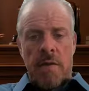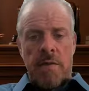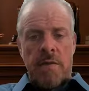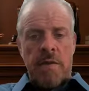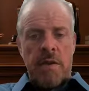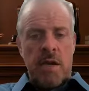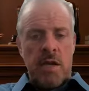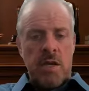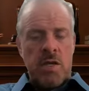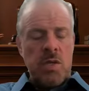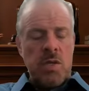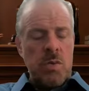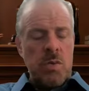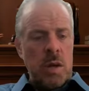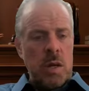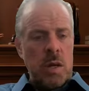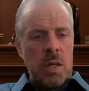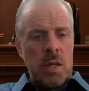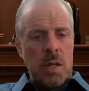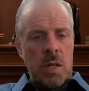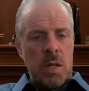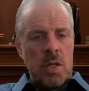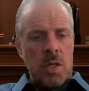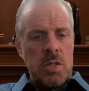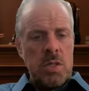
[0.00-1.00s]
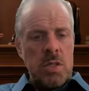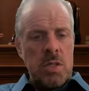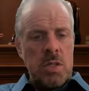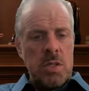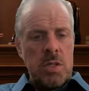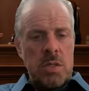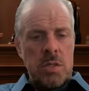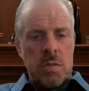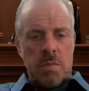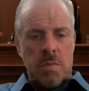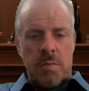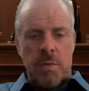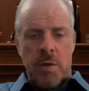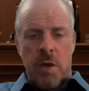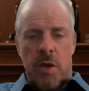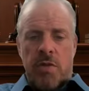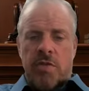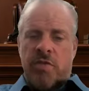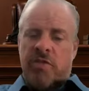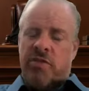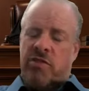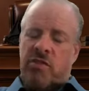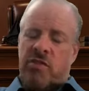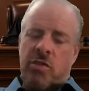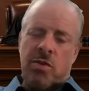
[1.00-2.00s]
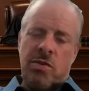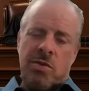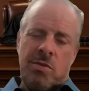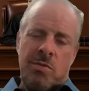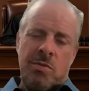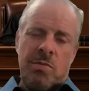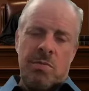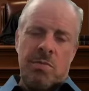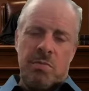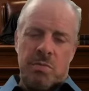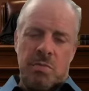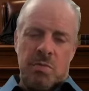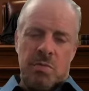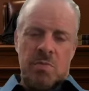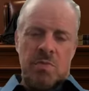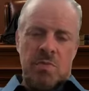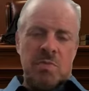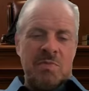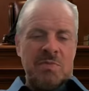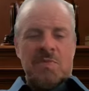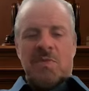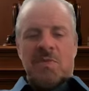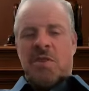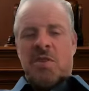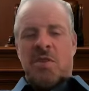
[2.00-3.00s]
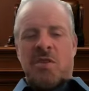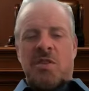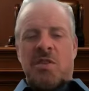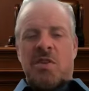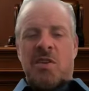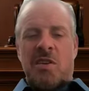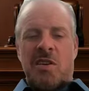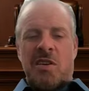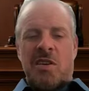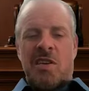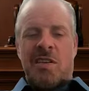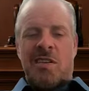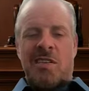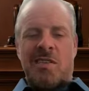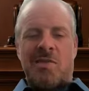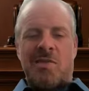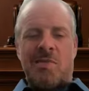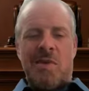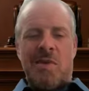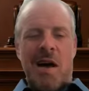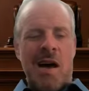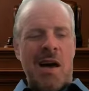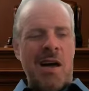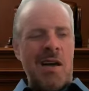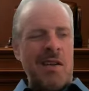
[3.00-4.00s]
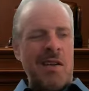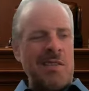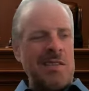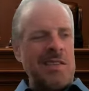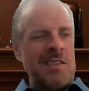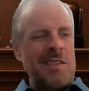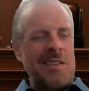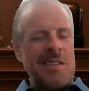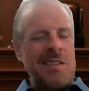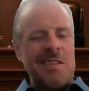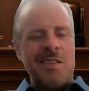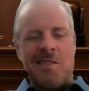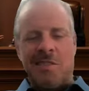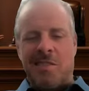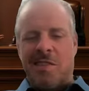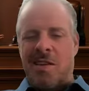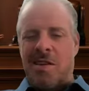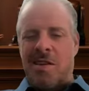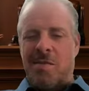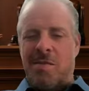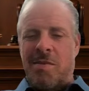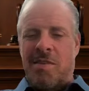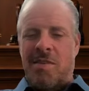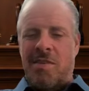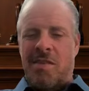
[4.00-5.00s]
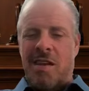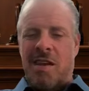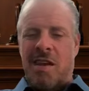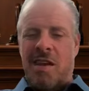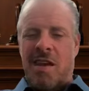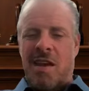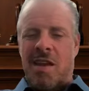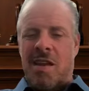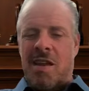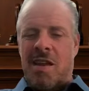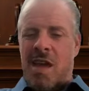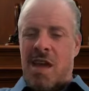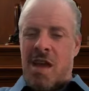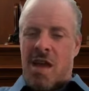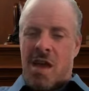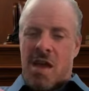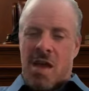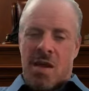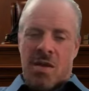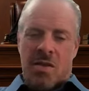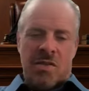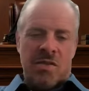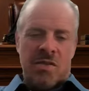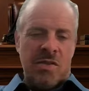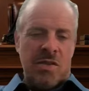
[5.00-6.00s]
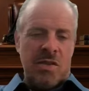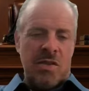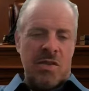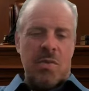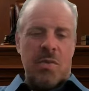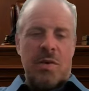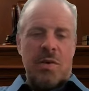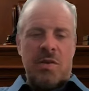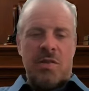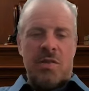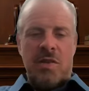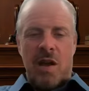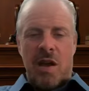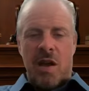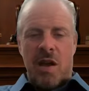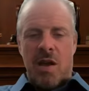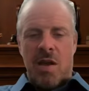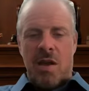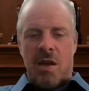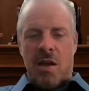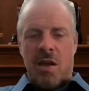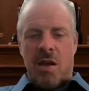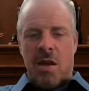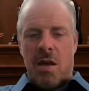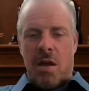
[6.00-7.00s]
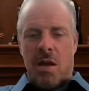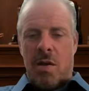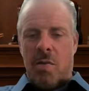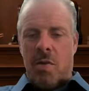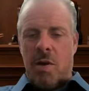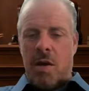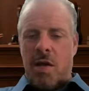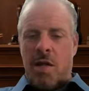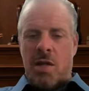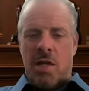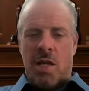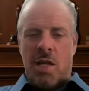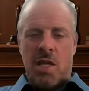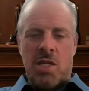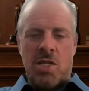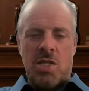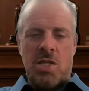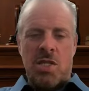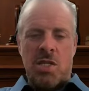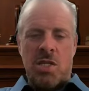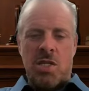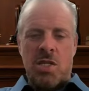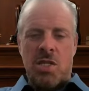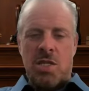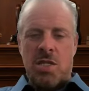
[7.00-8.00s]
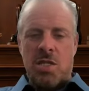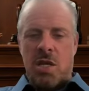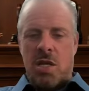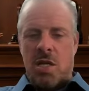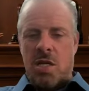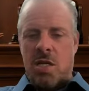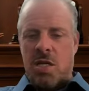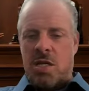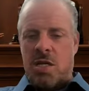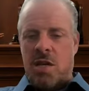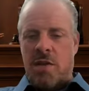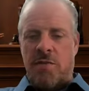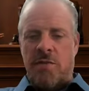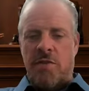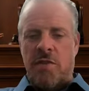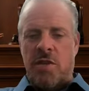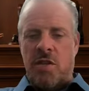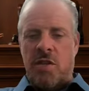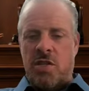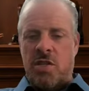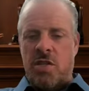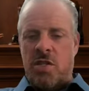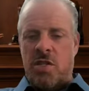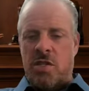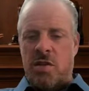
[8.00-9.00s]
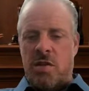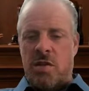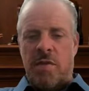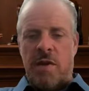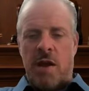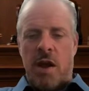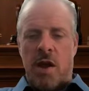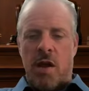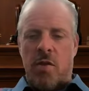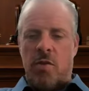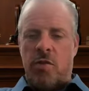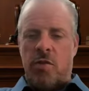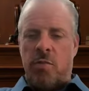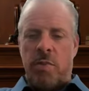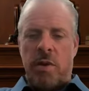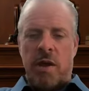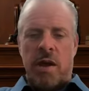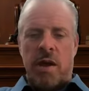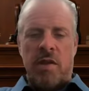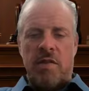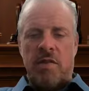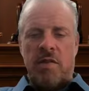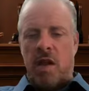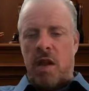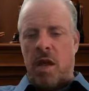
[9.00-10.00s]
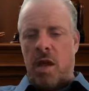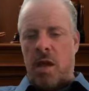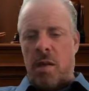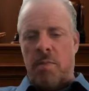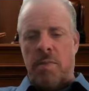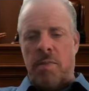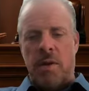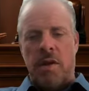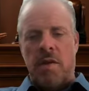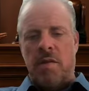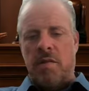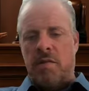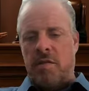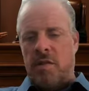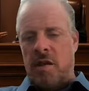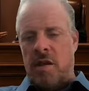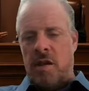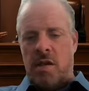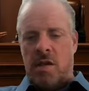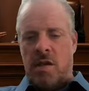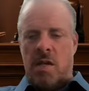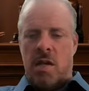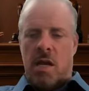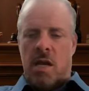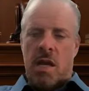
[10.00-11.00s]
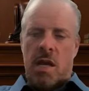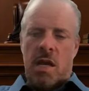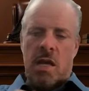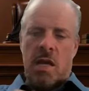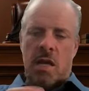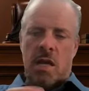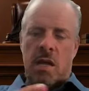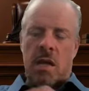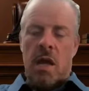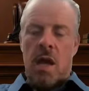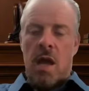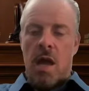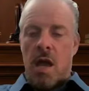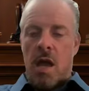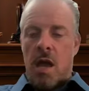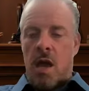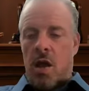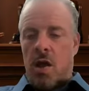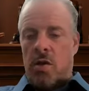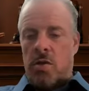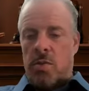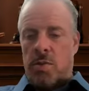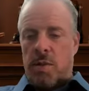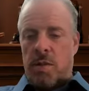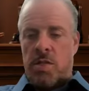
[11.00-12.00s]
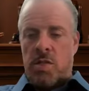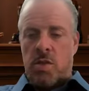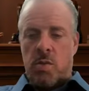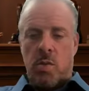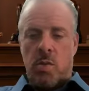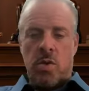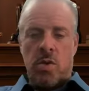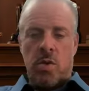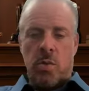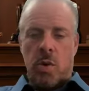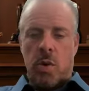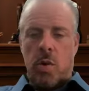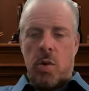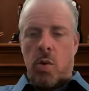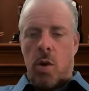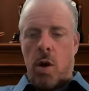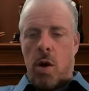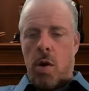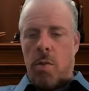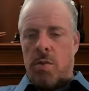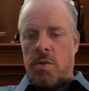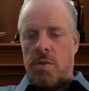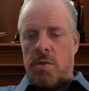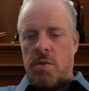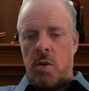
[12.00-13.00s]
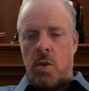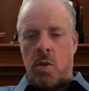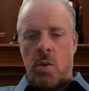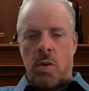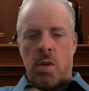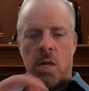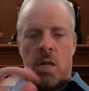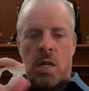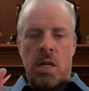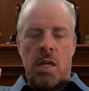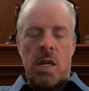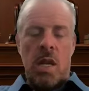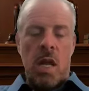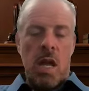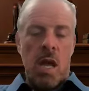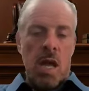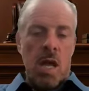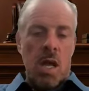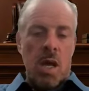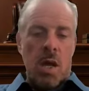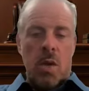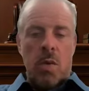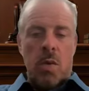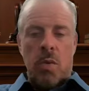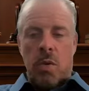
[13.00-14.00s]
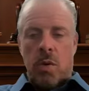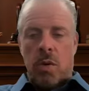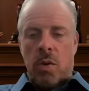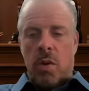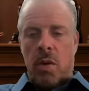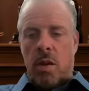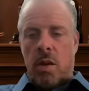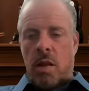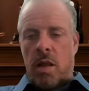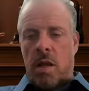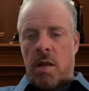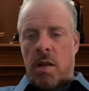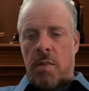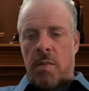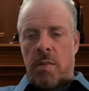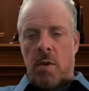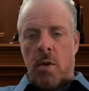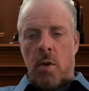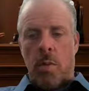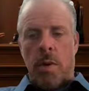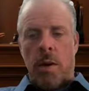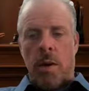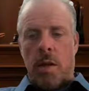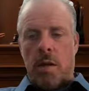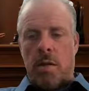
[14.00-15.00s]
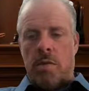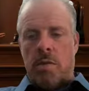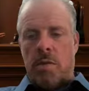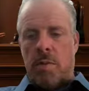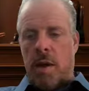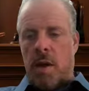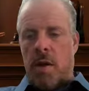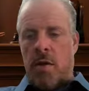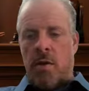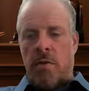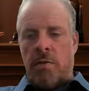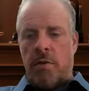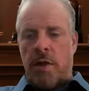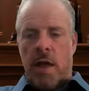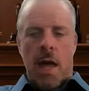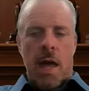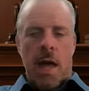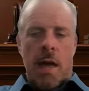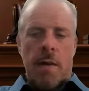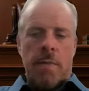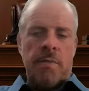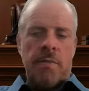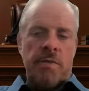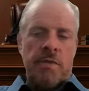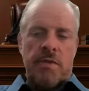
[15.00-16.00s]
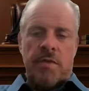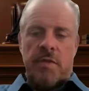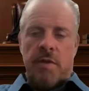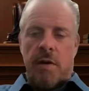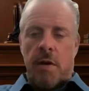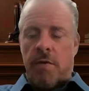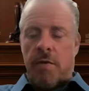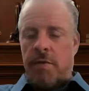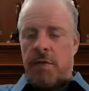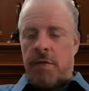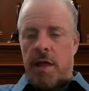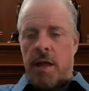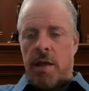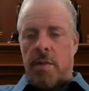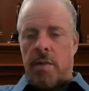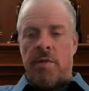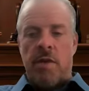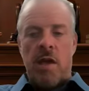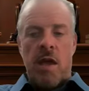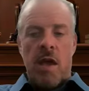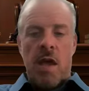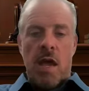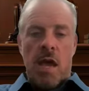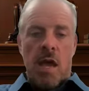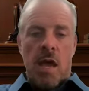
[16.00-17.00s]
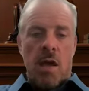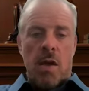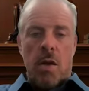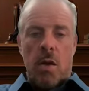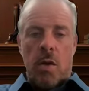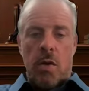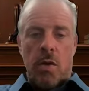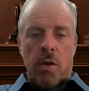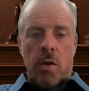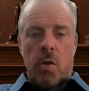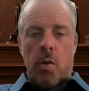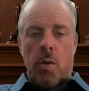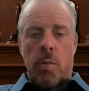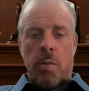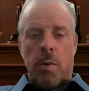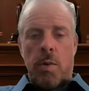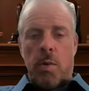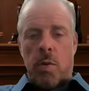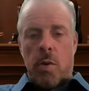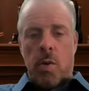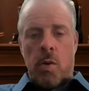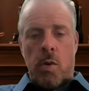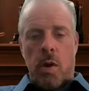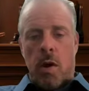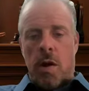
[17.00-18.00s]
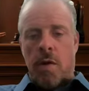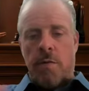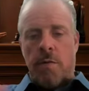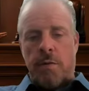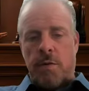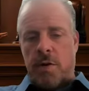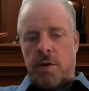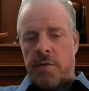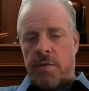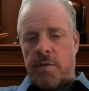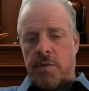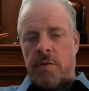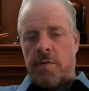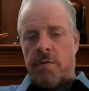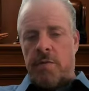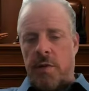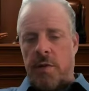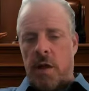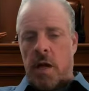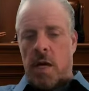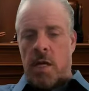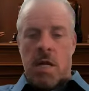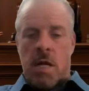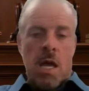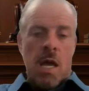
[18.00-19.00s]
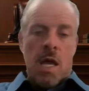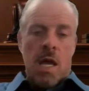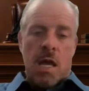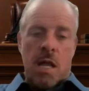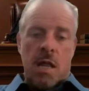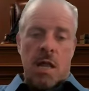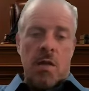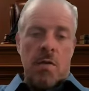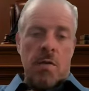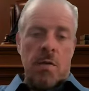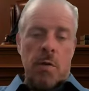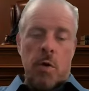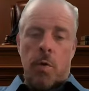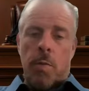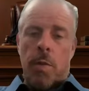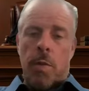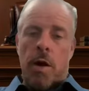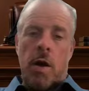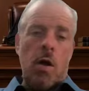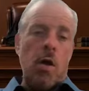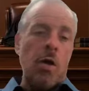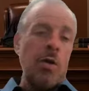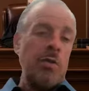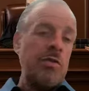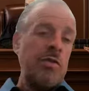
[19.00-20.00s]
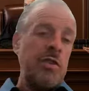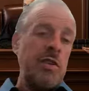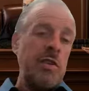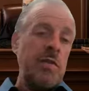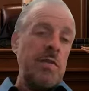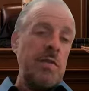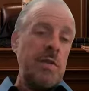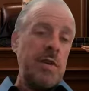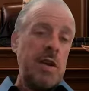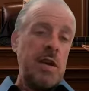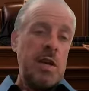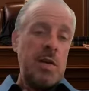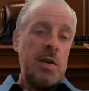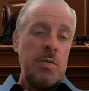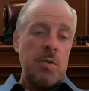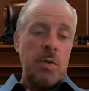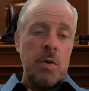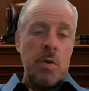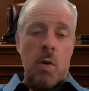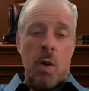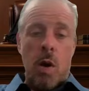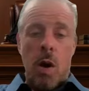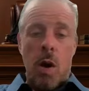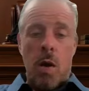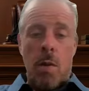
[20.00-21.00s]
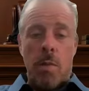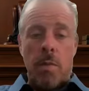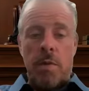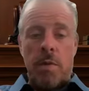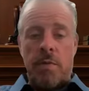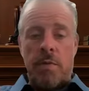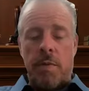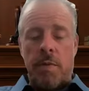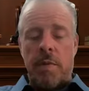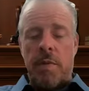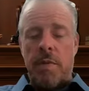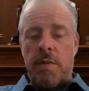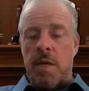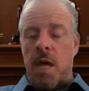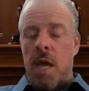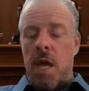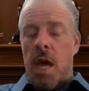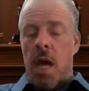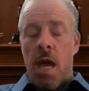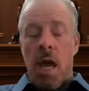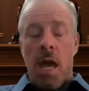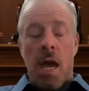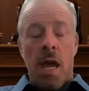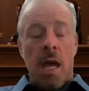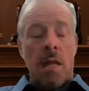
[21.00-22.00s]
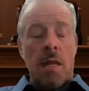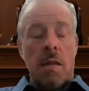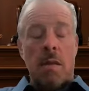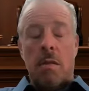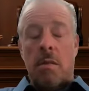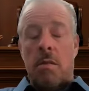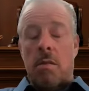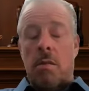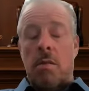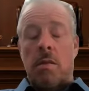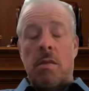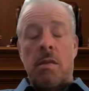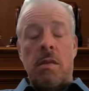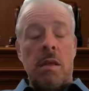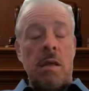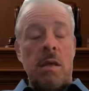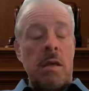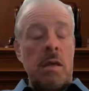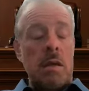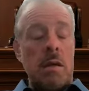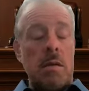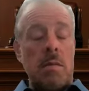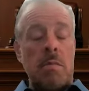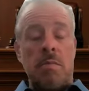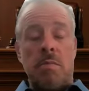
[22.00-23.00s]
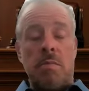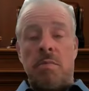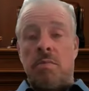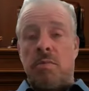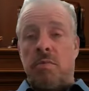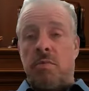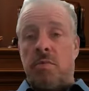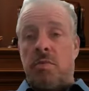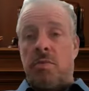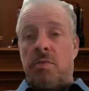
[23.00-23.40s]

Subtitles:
aviation regulations? About the student smiled and looked at him and said, started reside regulations on definitions of airspace, A, B, C, and D, and airspace and what the requirements are going in. You let them know about tomato flames or flames and all the equipment required for a different flight. You let them know about all certificate requirements. And the